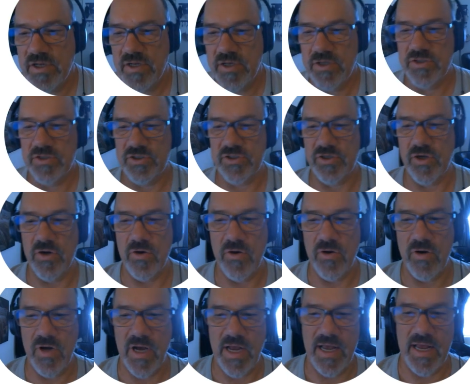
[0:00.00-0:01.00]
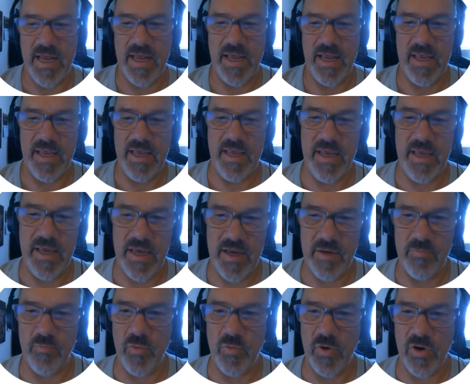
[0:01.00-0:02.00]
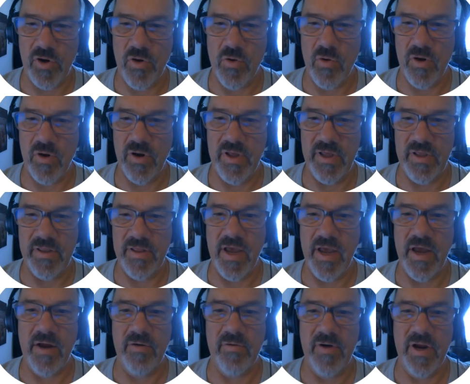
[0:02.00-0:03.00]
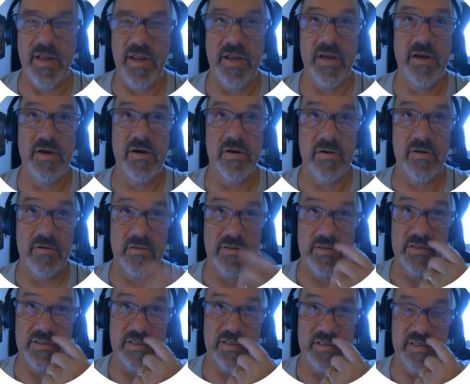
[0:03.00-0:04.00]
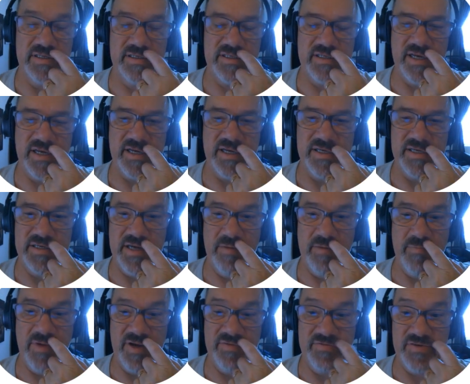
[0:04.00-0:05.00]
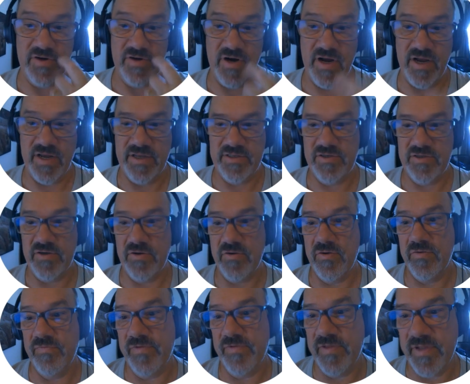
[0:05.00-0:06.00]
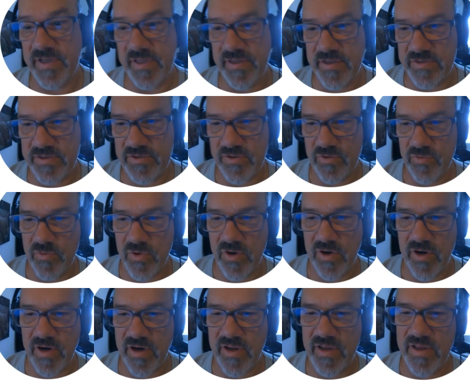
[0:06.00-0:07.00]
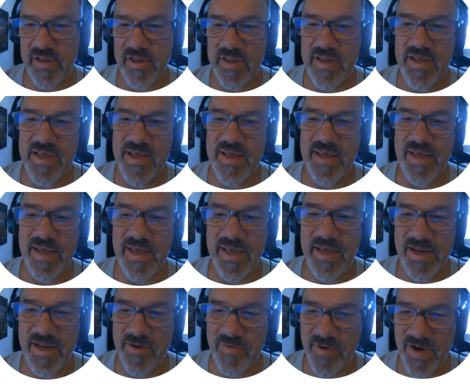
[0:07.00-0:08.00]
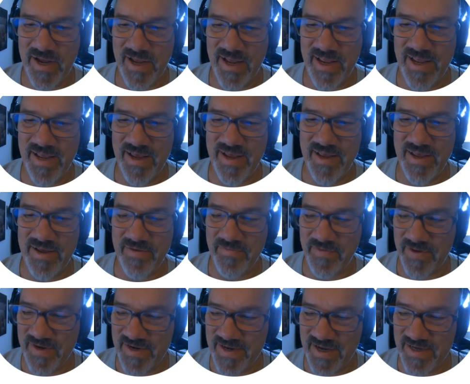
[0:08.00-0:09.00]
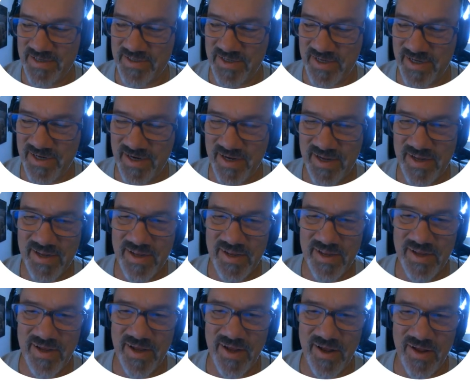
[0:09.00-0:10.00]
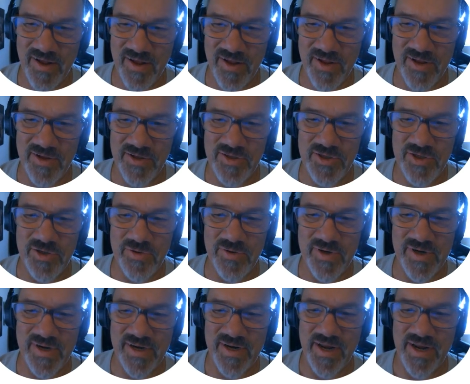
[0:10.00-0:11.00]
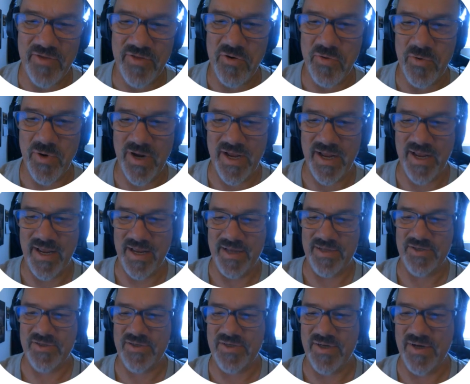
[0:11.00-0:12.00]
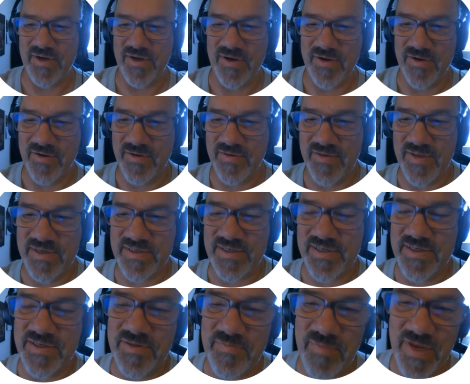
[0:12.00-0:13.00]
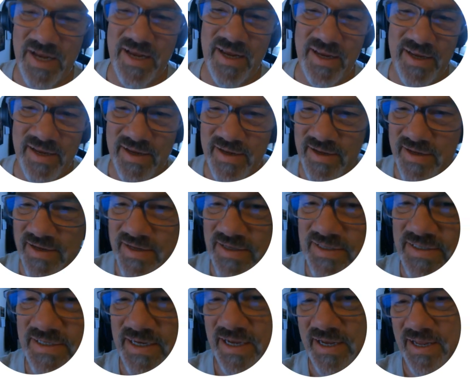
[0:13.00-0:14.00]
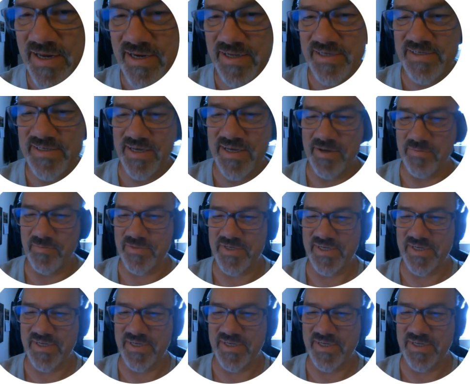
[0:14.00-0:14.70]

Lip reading: So I am recording that right here. This is the second time I've tried, so hopefully this will work. Anyway, if it doesn't, I'll do it another way. So this is my second attempt.